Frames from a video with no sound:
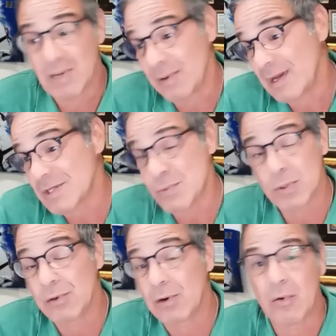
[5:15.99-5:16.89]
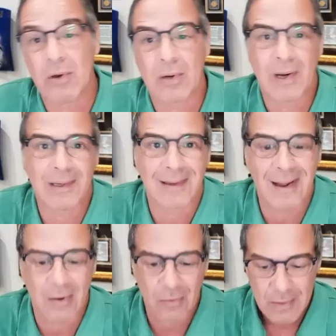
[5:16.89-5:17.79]
Maybe that's where they're going right
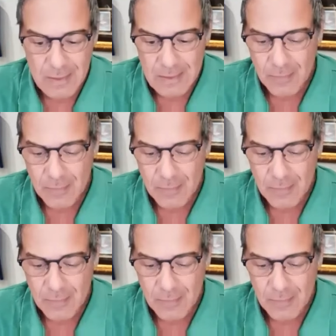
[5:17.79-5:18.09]
now